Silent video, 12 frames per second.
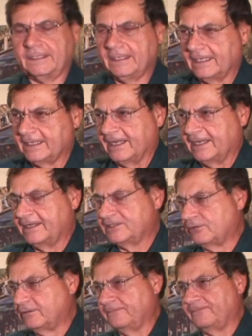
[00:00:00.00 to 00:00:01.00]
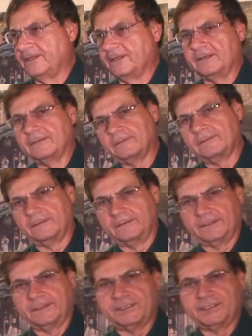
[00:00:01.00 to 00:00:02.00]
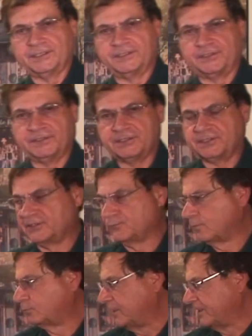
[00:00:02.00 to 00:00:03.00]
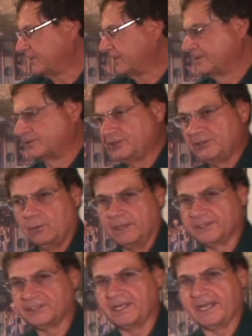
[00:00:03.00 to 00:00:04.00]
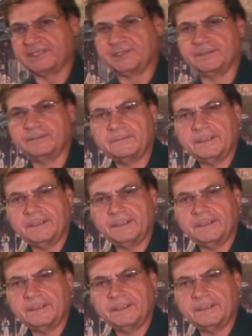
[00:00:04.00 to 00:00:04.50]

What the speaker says: Again, it's only fitting since this is replacing the G1Assassin,